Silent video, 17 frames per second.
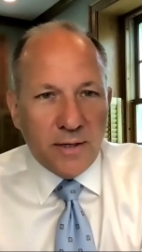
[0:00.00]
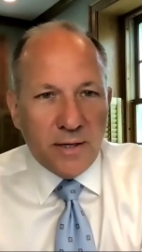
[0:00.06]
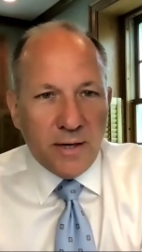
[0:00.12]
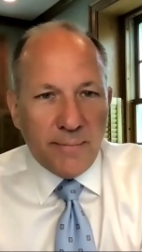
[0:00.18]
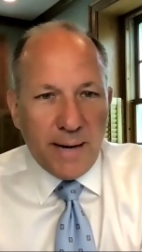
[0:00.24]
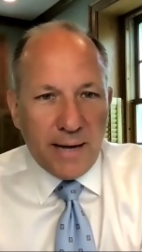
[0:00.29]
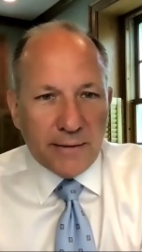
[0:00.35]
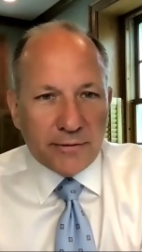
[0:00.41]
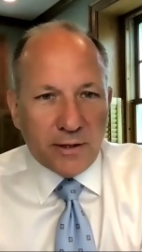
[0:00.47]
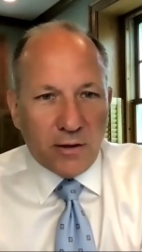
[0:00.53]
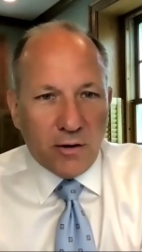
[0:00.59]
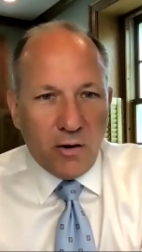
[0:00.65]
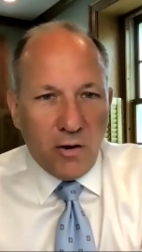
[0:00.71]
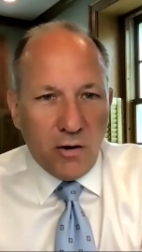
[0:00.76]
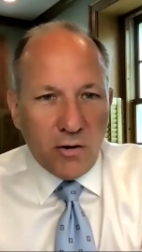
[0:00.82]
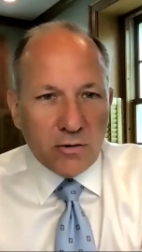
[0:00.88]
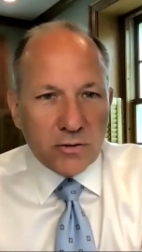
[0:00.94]
about the
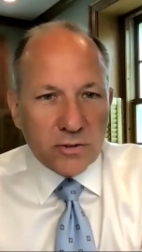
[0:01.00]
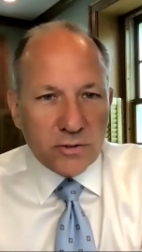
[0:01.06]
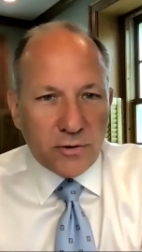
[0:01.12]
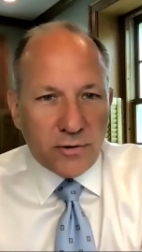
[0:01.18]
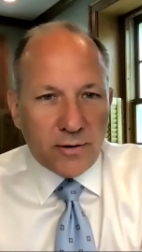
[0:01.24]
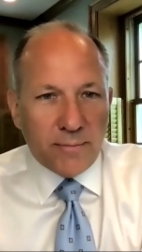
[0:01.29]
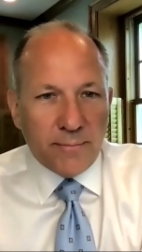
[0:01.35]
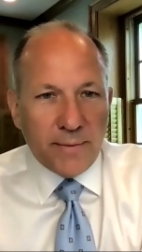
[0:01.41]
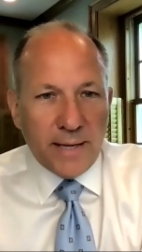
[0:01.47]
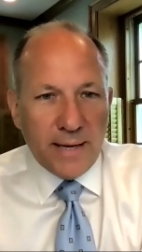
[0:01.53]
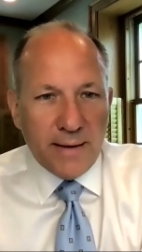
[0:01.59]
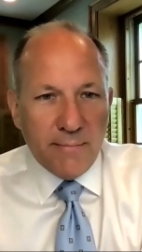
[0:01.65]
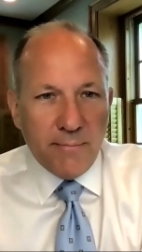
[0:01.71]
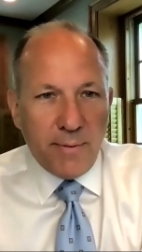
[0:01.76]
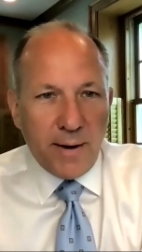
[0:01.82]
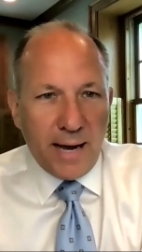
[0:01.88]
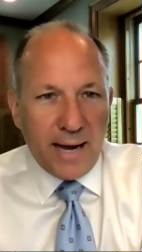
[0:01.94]
long-term
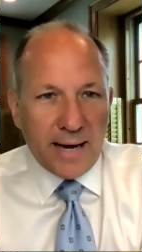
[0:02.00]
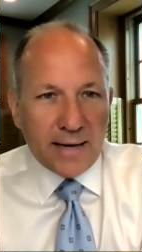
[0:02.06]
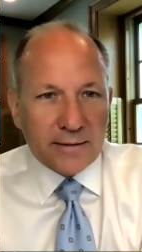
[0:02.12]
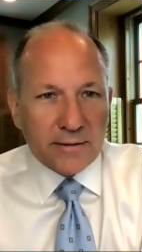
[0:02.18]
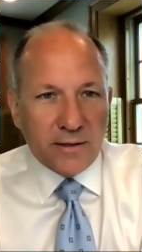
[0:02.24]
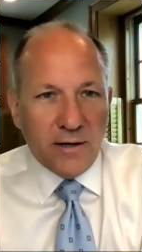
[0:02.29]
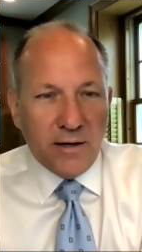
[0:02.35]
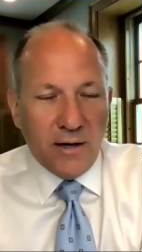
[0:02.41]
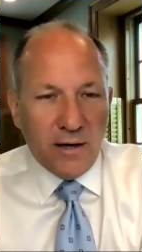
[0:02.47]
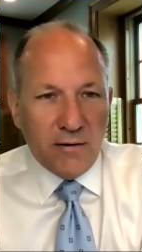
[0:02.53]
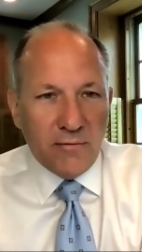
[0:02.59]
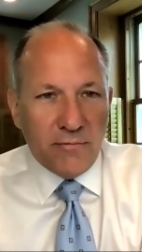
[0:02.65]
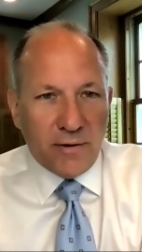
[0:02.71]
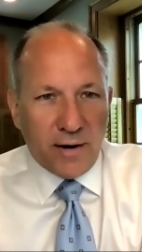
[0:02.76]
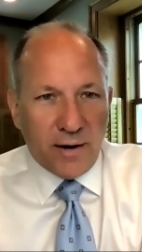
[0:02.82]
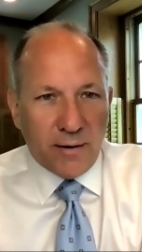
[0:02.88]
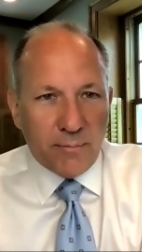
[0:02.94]
impact
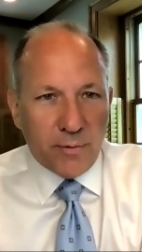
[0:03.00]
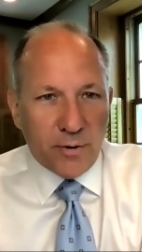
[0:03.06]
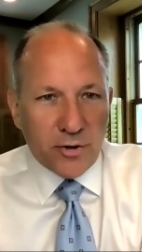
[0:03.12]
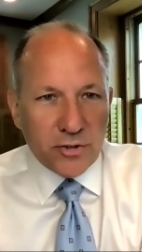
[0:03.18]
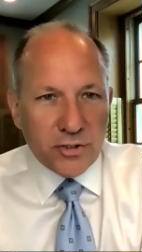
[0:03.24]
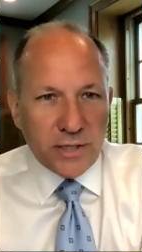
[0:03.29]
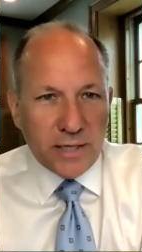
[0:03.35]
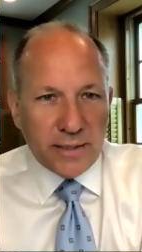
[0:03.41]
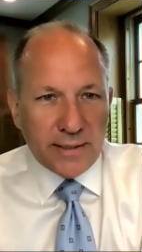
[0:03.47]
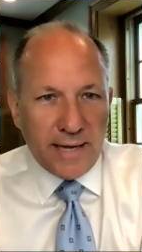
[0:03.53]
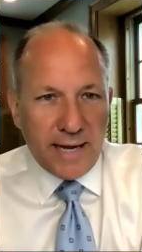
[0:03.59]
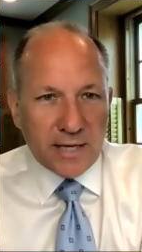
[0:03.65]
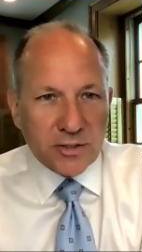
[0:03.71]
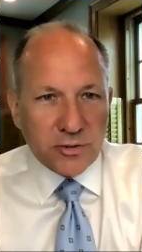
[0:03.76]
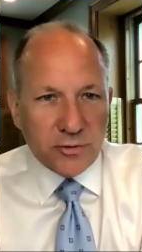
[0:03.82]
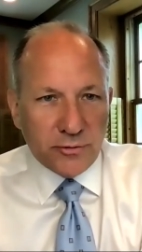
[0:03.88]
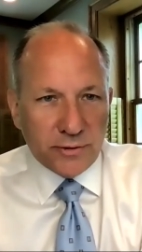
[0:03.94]
of our burgeoning
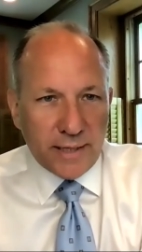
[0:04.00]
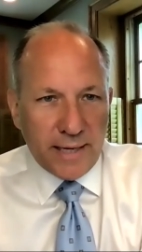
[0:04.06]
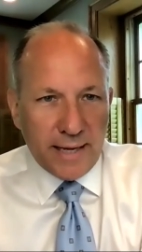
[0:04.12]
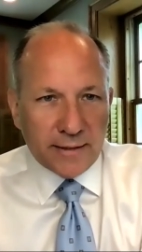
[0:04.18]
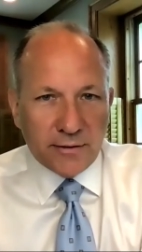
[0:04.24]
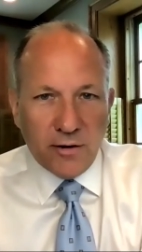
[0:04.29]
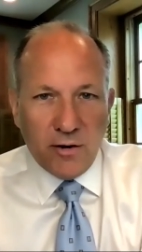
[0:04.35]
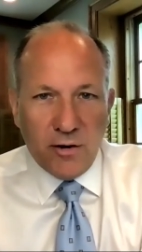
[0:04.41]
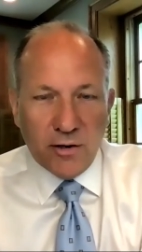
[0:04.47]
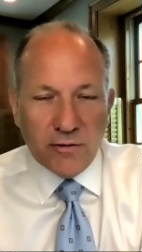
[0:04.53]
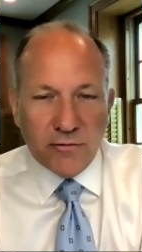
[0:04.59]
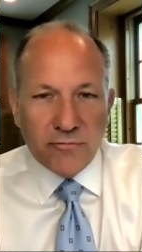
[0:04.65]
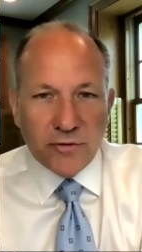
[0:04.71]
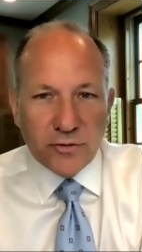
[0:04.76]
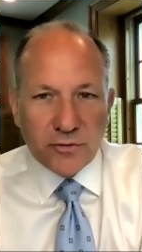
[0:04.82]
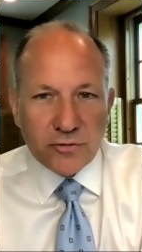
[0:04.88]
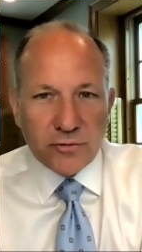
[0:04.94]
national debt on the
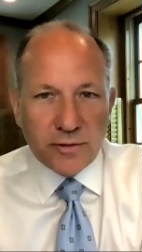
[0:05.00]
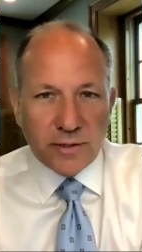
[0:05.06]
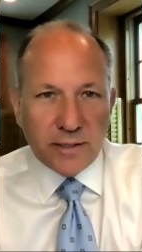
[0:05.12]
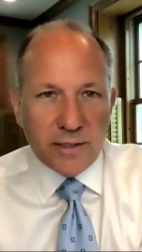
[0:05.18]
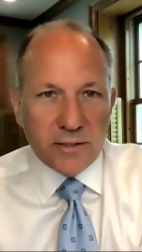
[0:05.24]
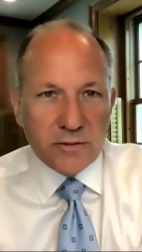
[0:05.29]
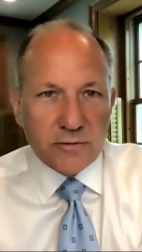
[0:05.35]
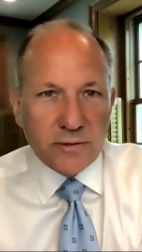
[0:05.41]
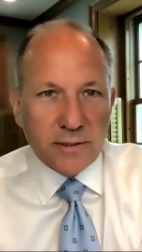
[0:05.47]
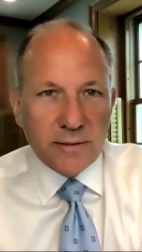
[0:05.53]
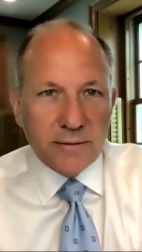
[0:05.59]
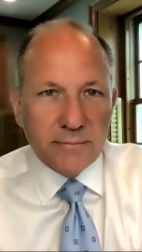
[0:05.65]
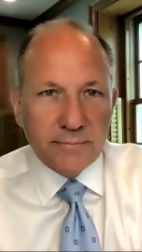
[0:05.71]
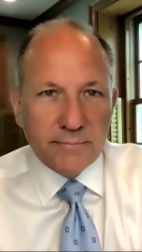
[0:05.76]
future of the country?